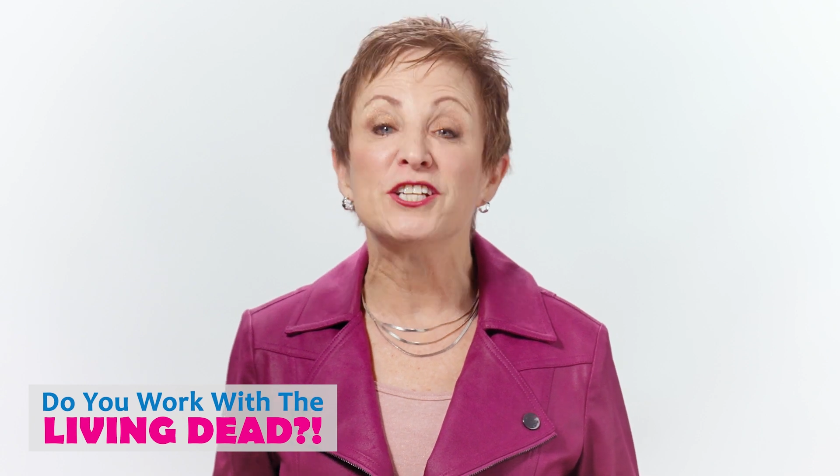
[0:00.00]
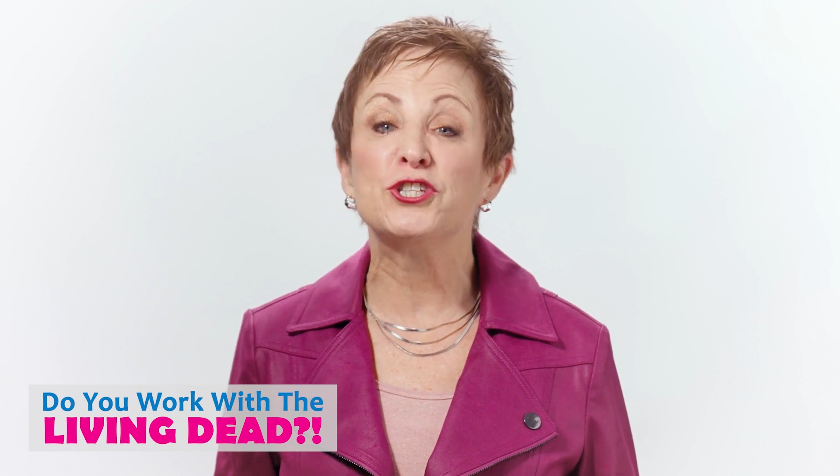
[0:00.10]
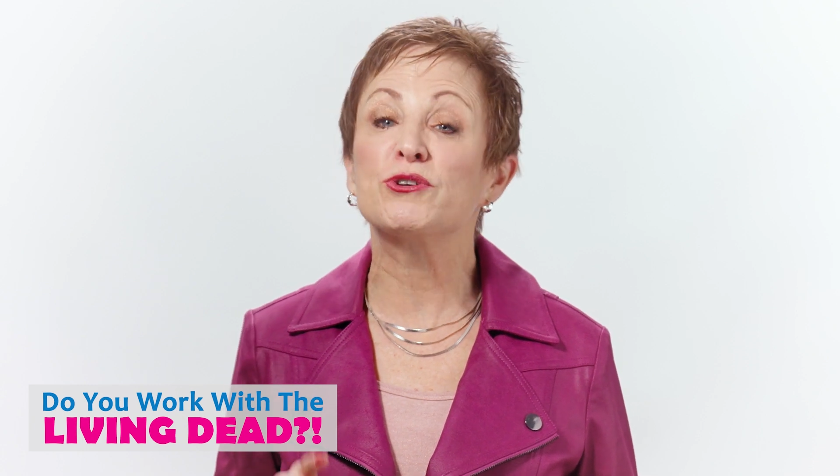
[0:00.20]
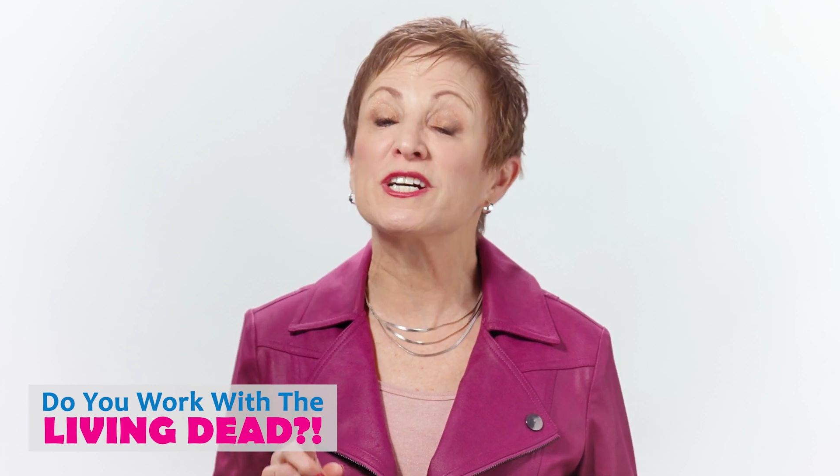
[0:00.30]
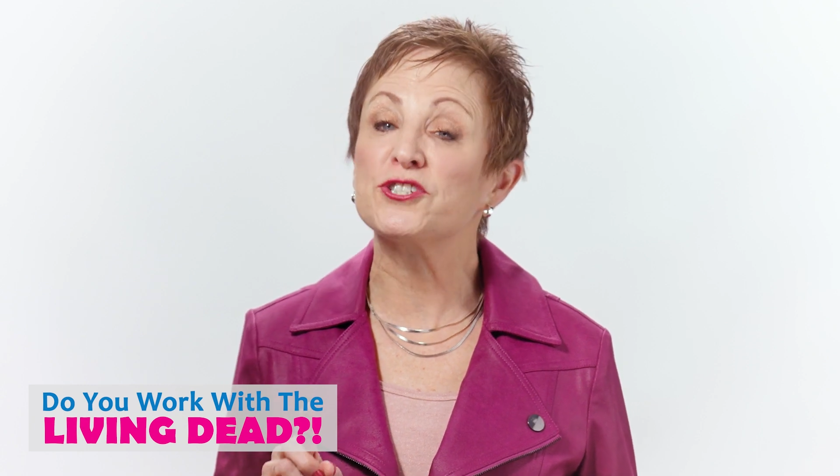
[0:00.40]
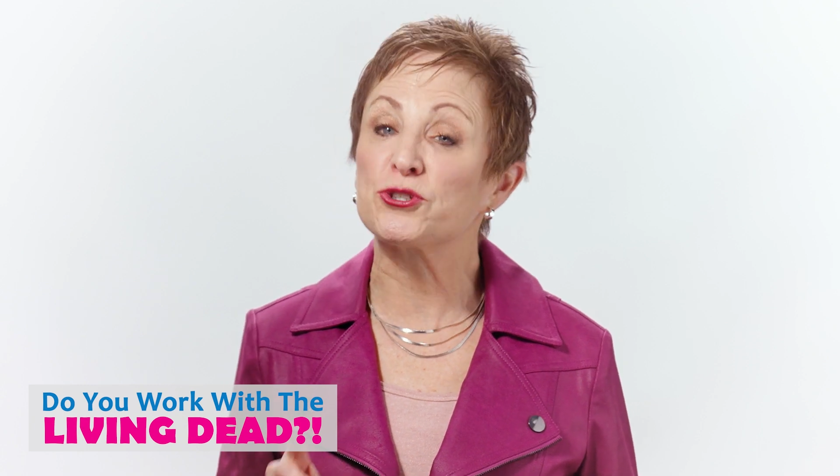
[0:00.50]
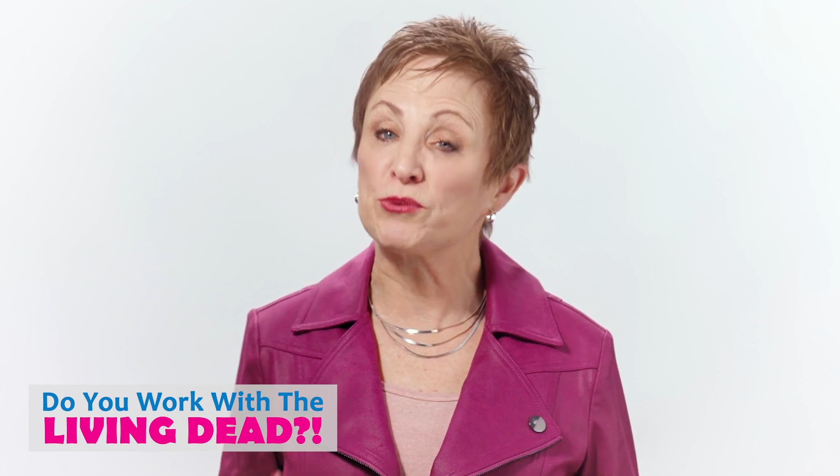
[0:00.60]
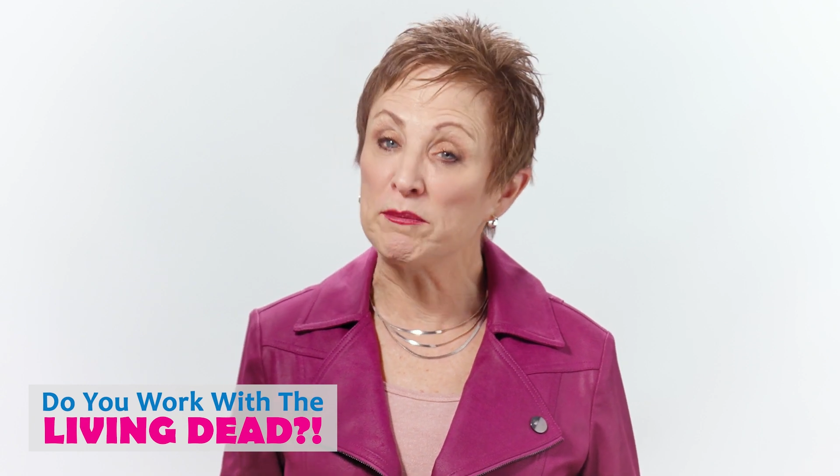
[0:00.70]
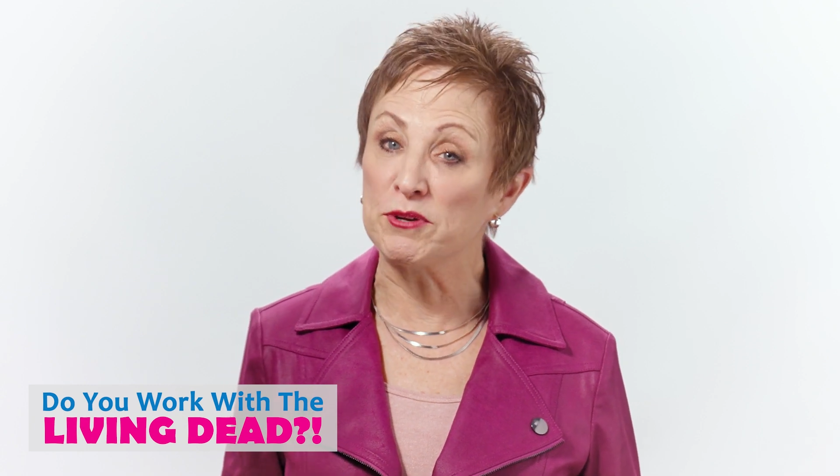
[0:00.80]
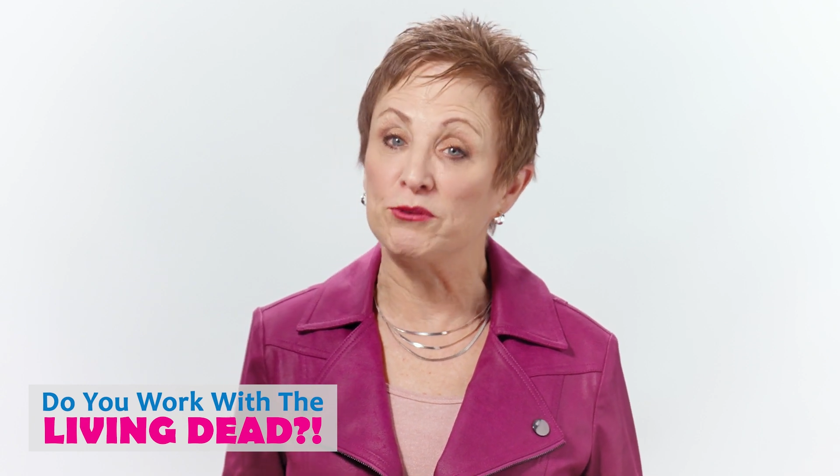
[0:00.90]
to
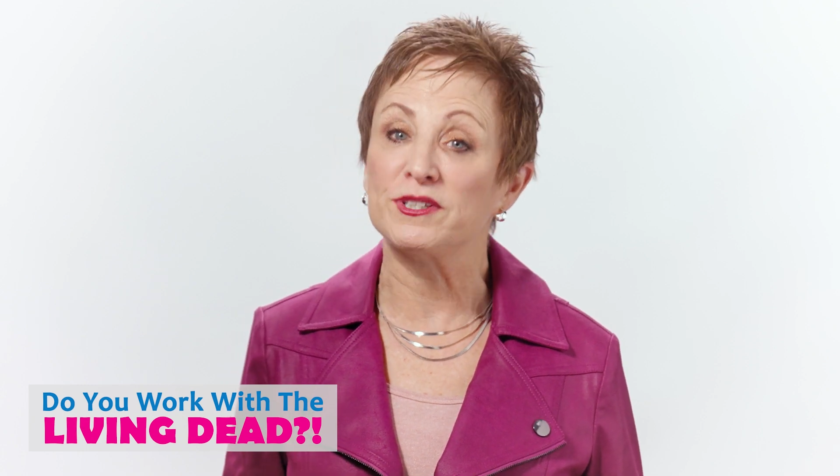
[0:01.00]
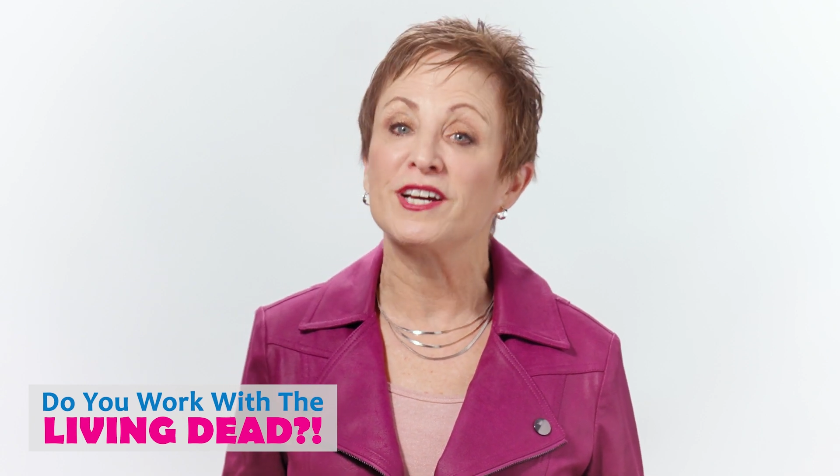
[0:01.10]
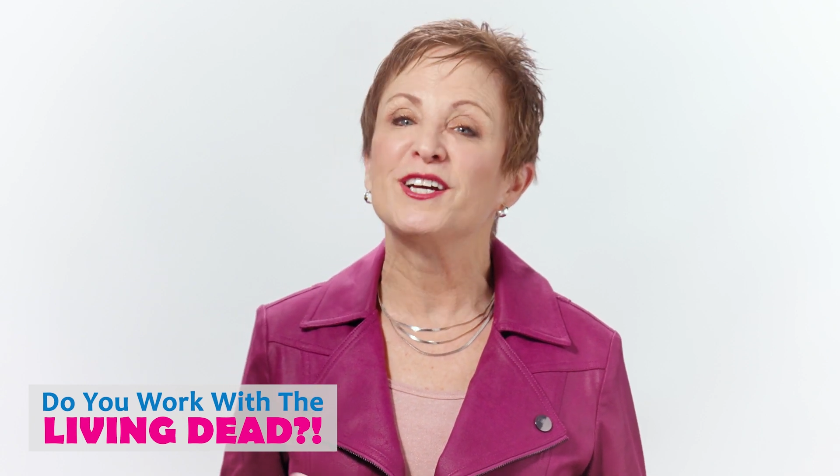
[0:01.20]
contribute